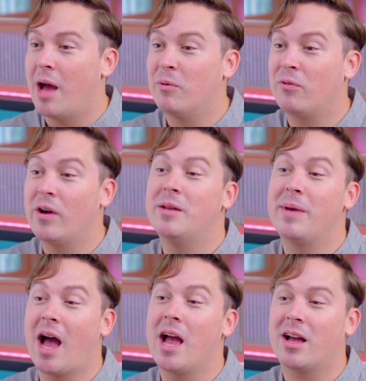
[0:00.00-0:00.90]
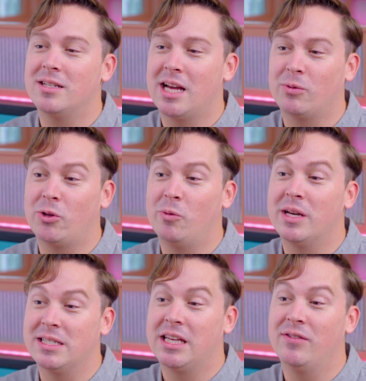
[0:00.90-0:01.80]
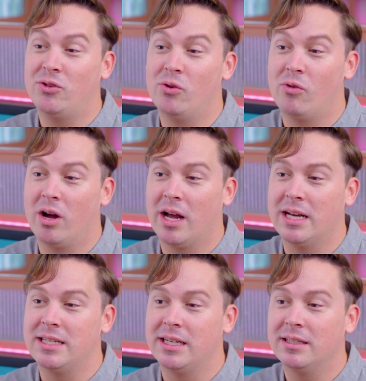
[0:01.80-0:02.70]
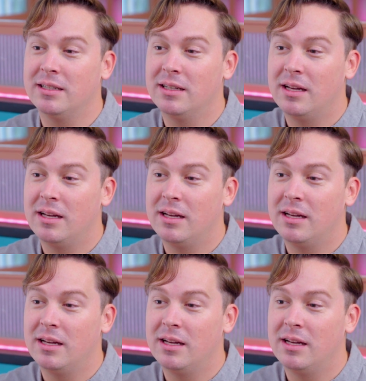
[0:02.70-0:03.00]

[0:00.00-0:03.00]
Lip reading: I'm afraid to make eye contact with you because it gives you the wrong idea.